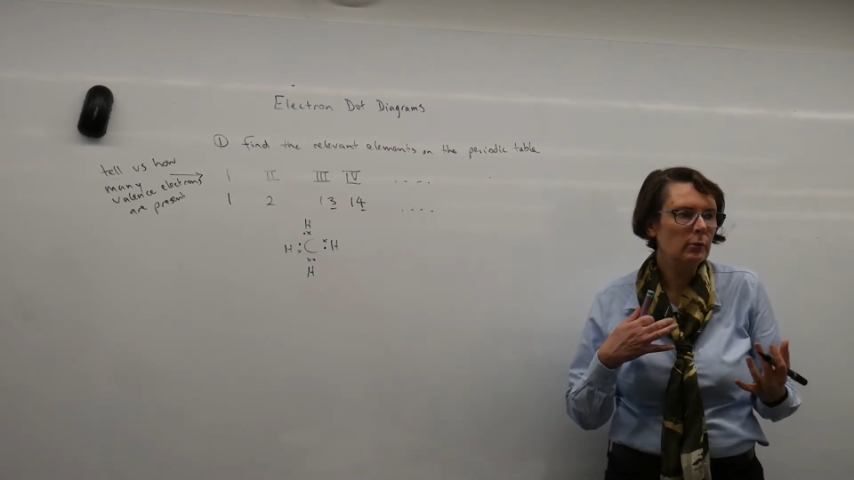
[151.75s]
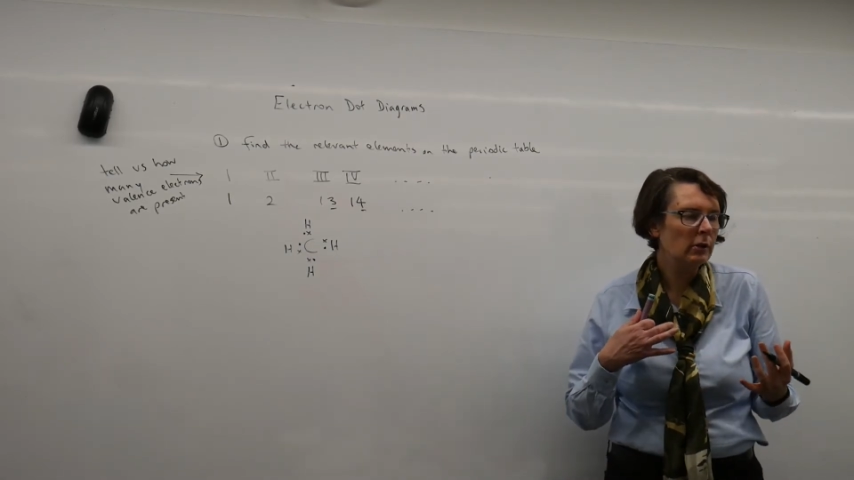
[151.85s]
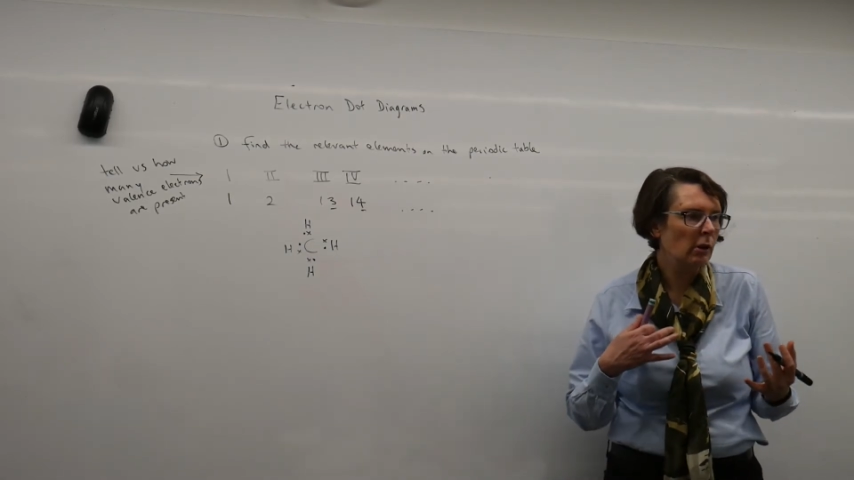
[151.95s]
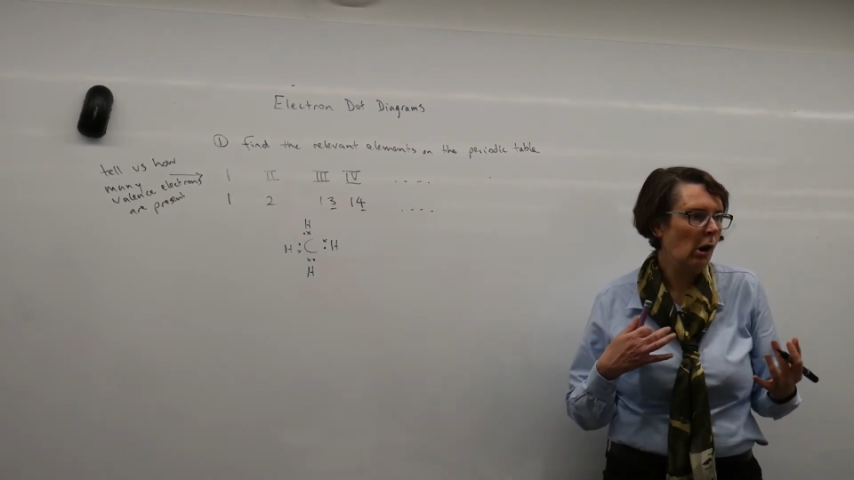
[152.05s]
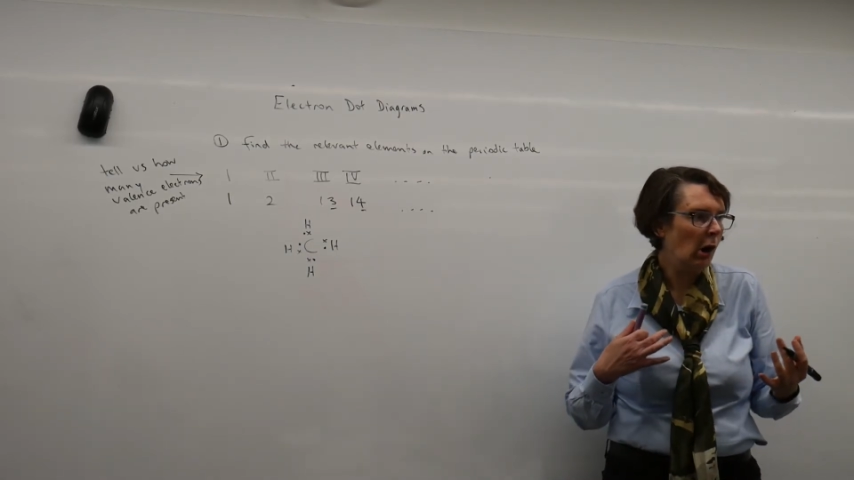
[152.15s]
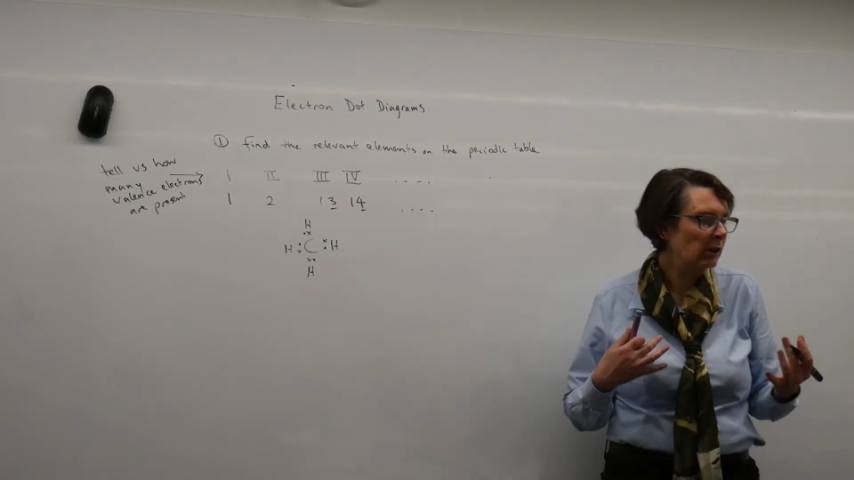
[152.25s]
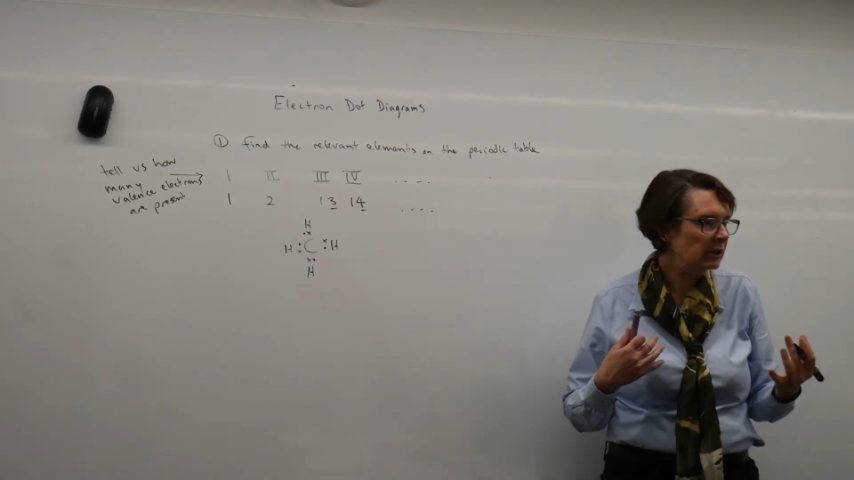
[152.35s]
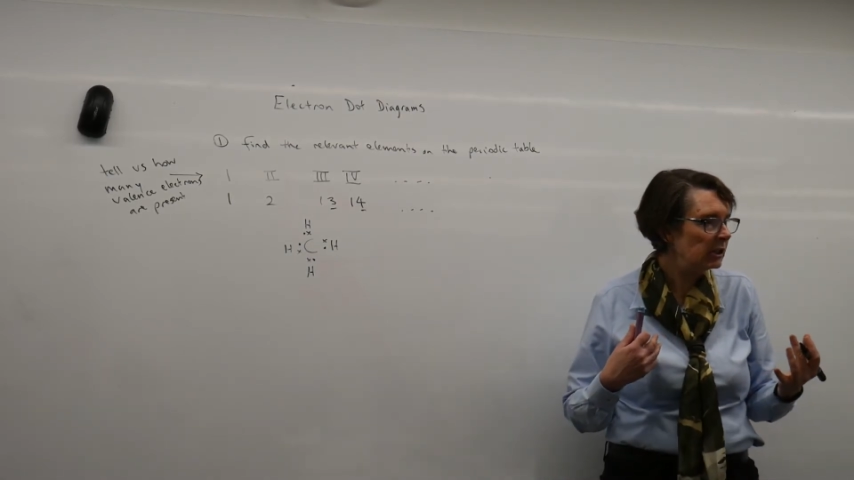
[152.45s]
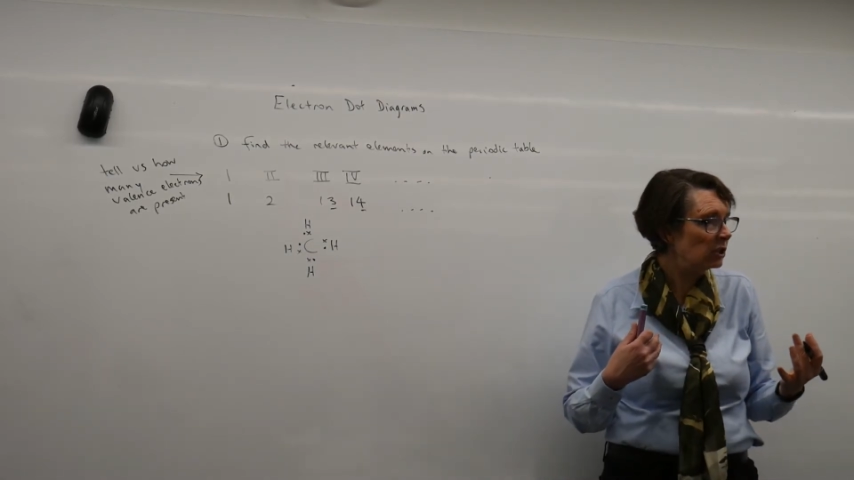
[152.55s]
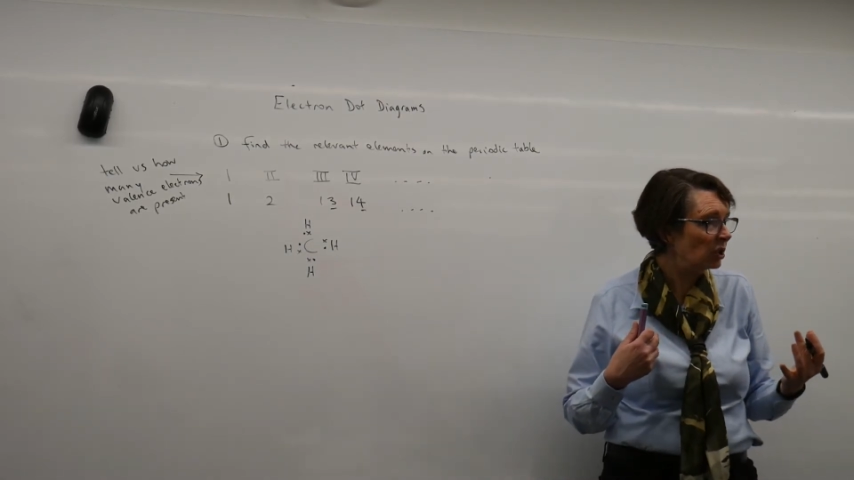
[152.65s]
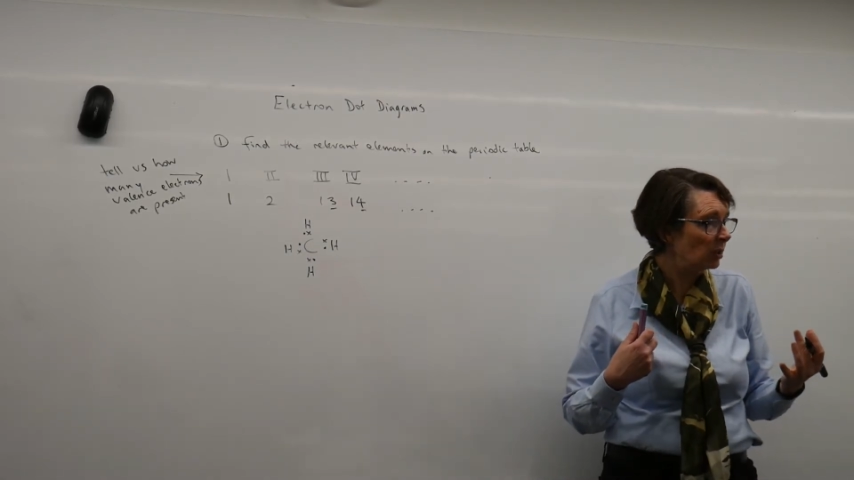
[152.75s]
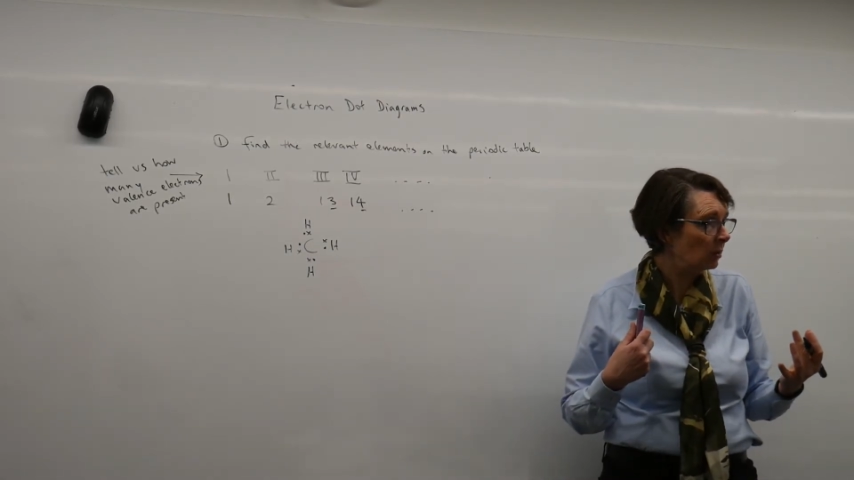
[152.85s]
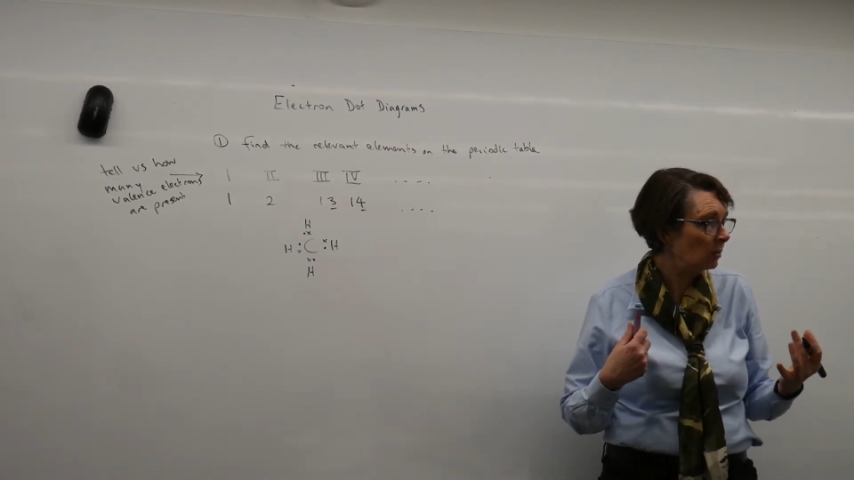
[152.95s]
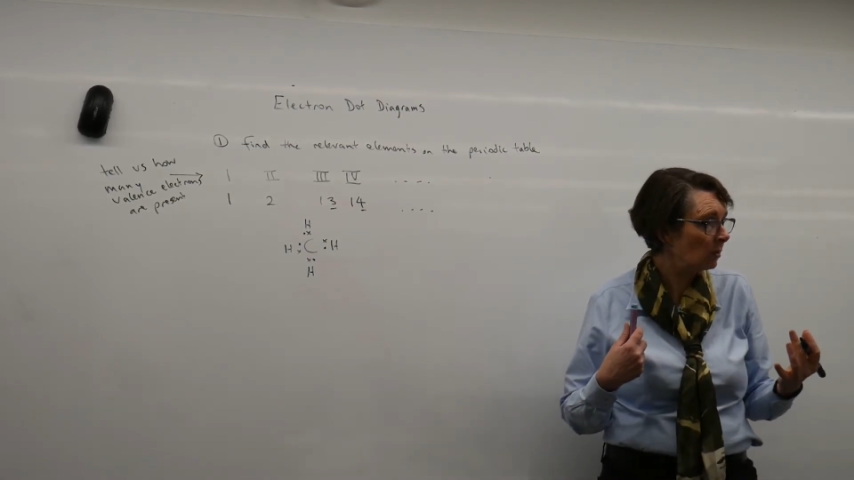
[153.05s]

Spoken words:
with oxygen?